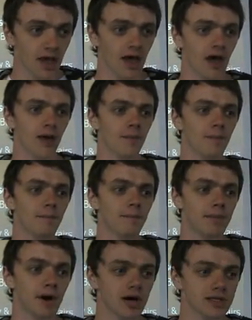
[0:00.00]

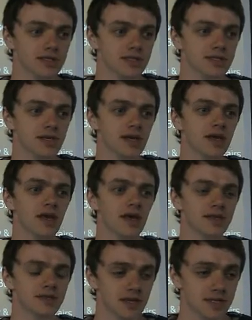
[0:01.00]
but
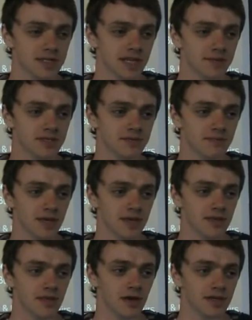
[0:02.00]
it does seem to
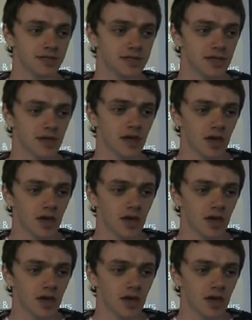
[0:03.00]
me that